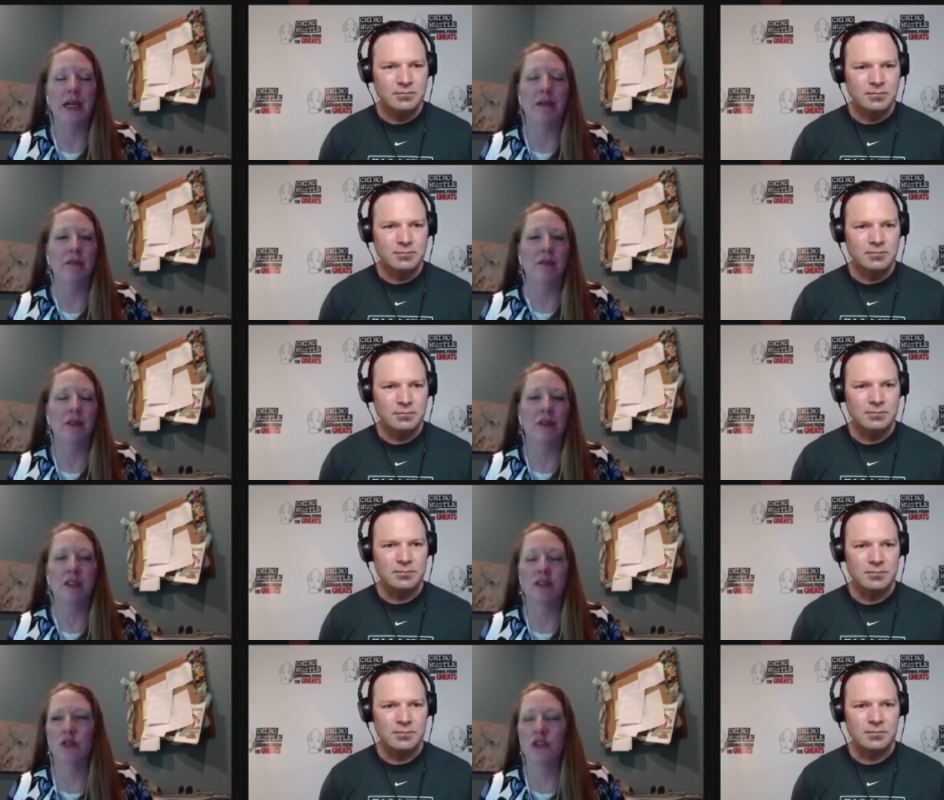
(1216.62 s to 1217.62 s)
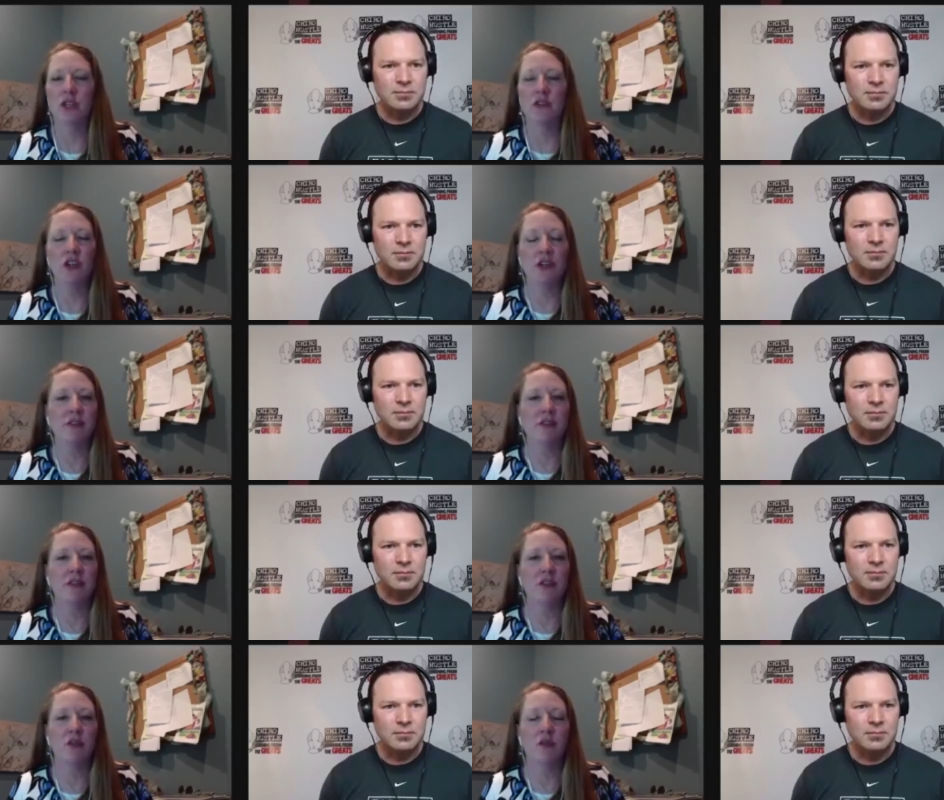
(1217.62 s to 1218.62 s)
Speaker 1: Uh, Dr. Chance Johnson
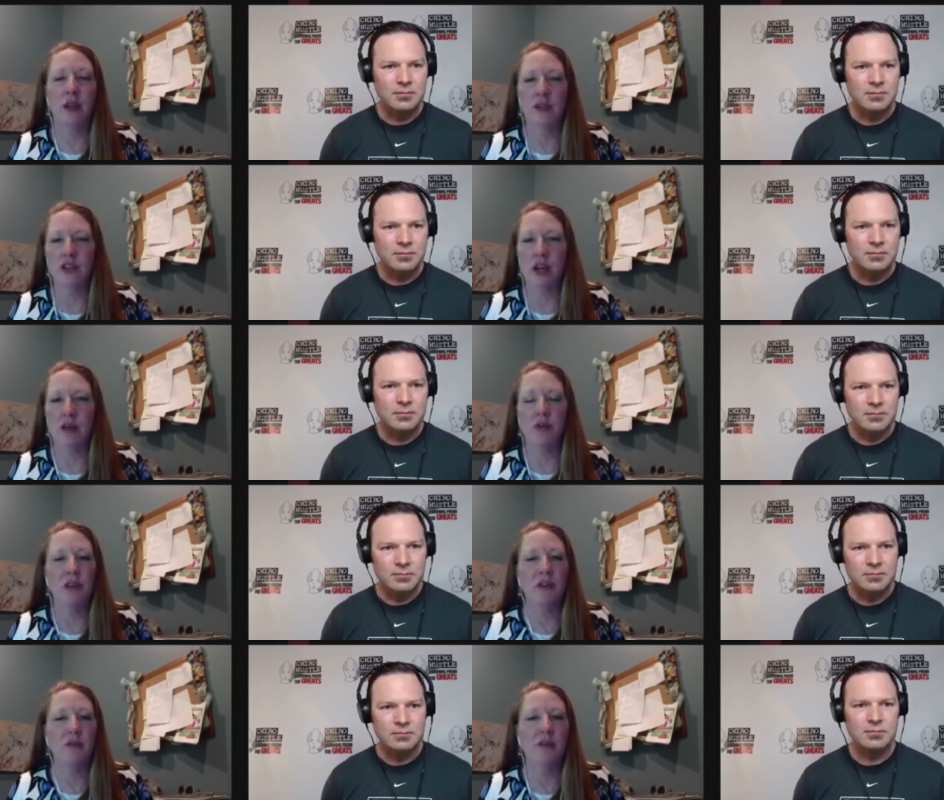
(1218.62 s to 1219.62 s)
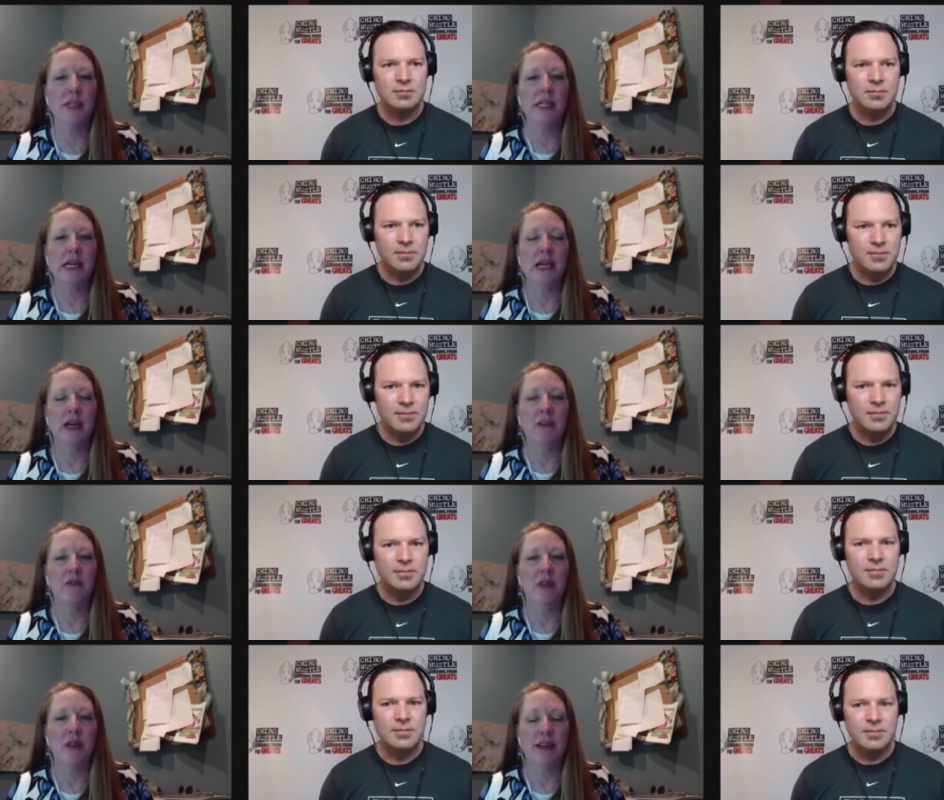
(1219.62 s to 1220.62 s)
did a great job with them uh,
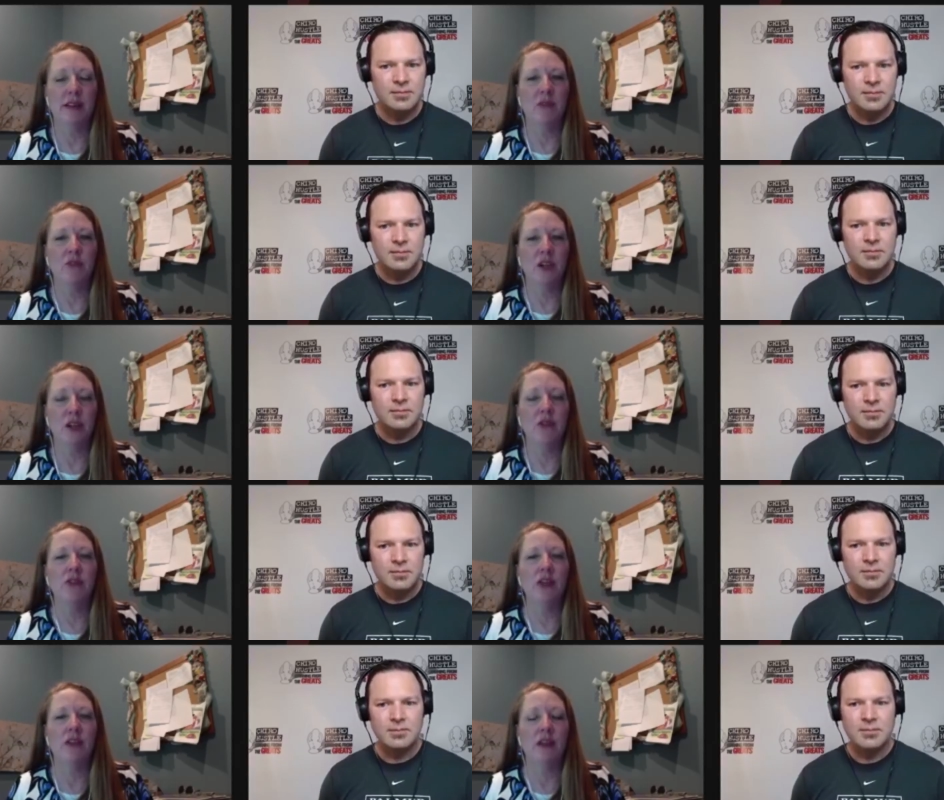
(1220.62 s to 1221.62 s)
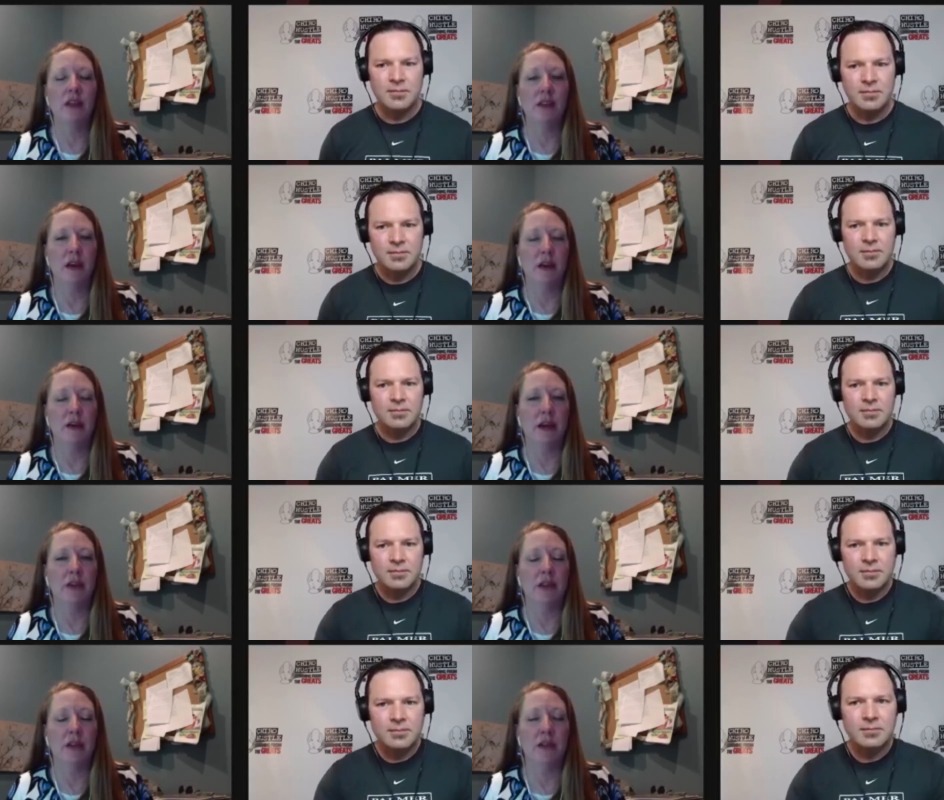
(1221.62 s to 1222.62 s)
for the last several years. And then uh,
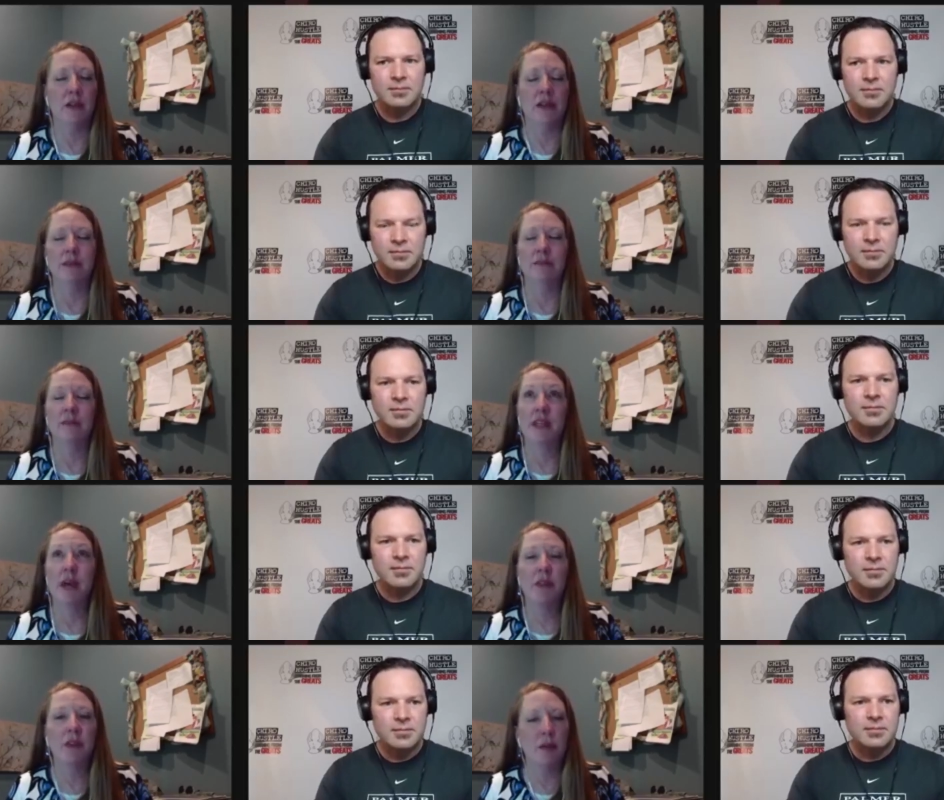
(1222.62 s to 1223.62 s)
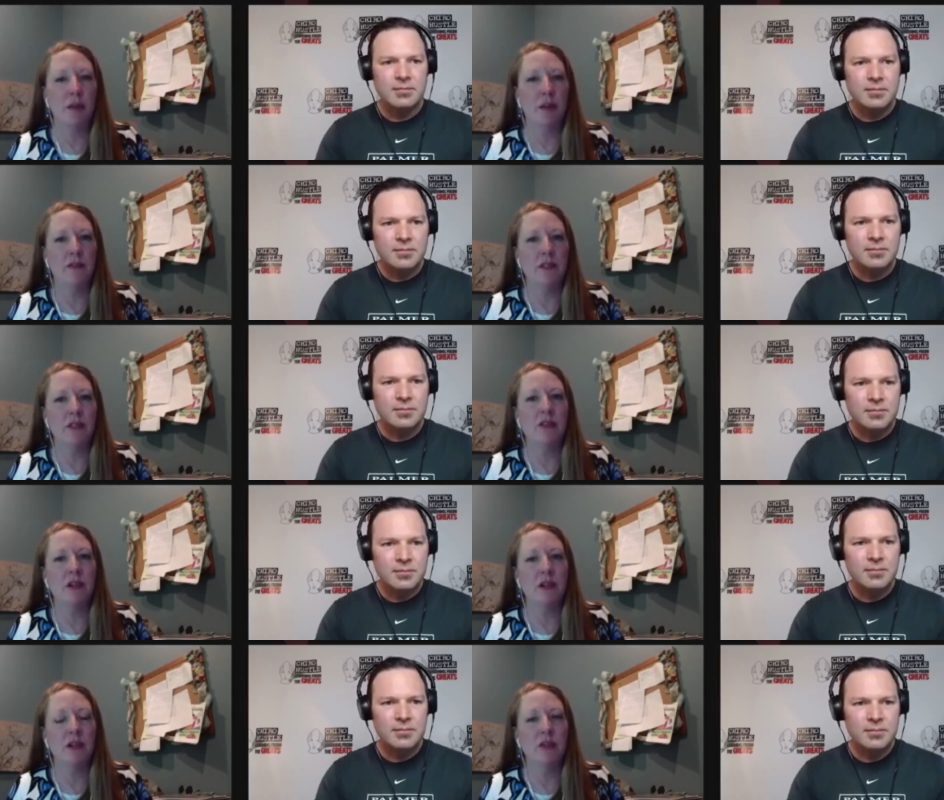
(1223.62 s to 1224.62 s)
now doc, um, Tabitha, I believe, is
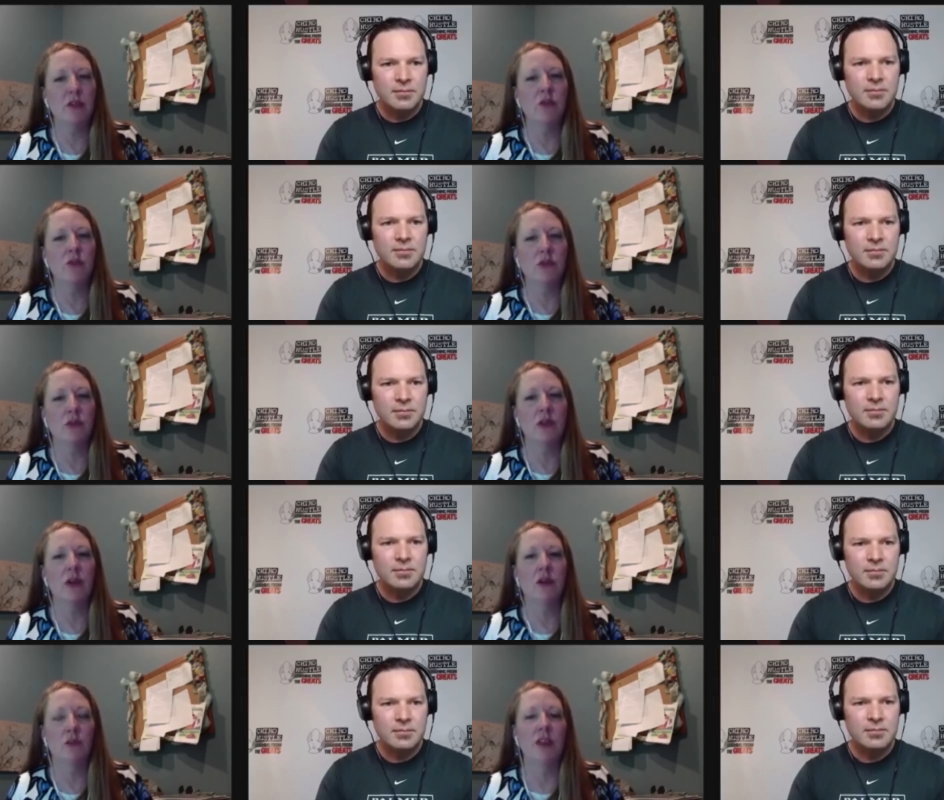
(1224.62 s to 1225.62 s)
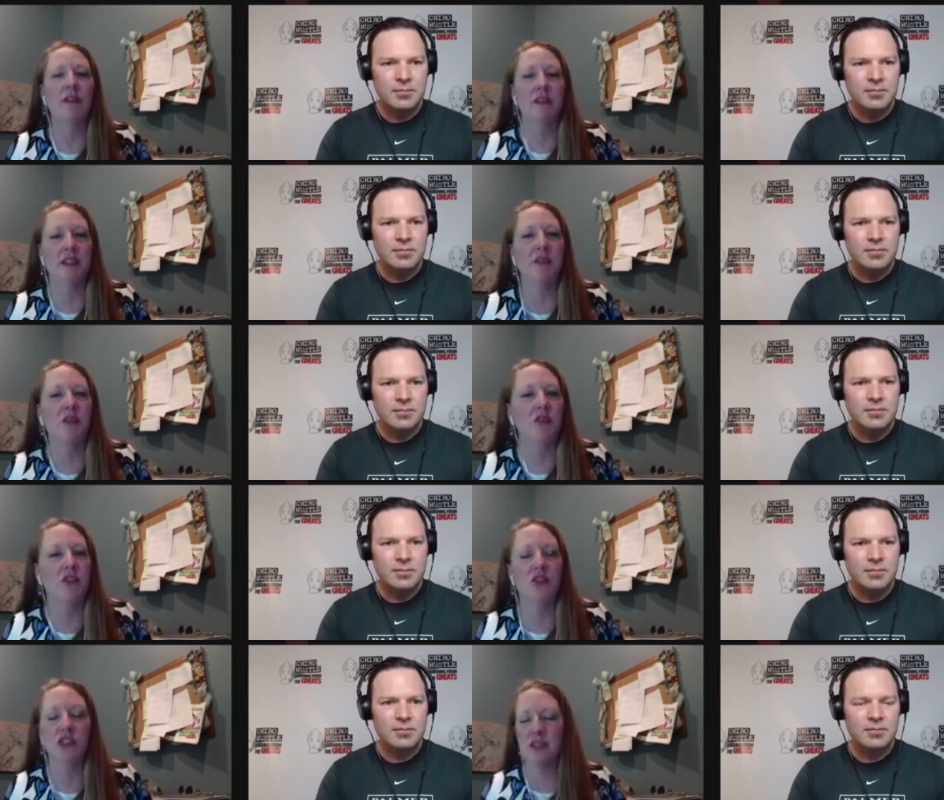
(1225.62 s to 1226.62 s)
uh, who's running the team. And
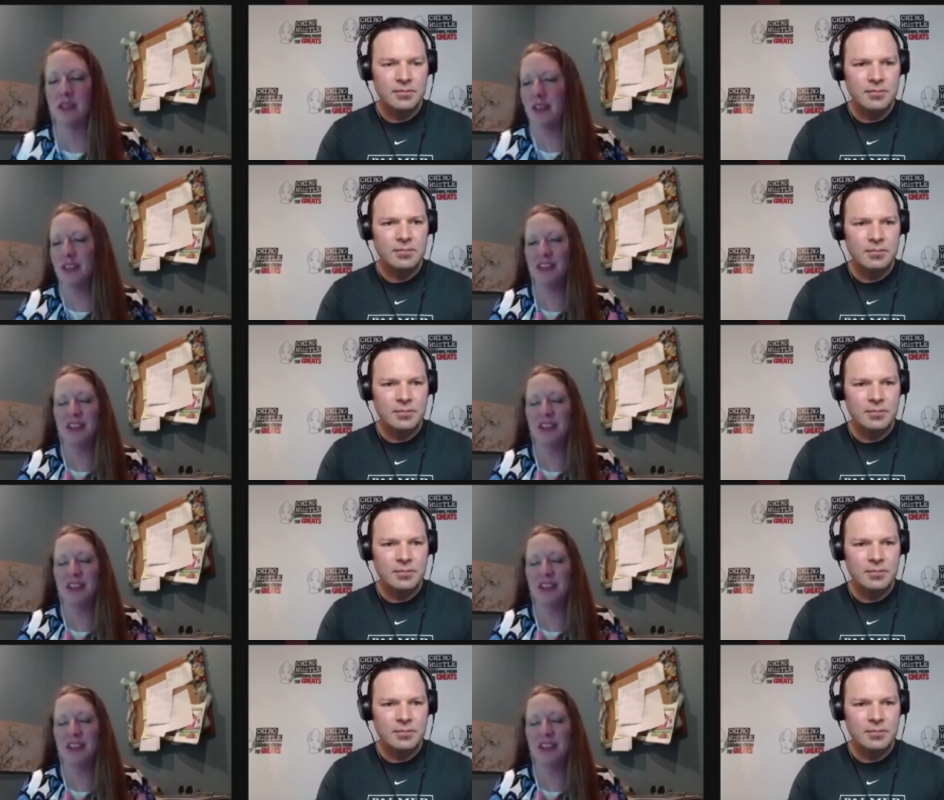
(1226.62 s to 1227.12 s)
she's just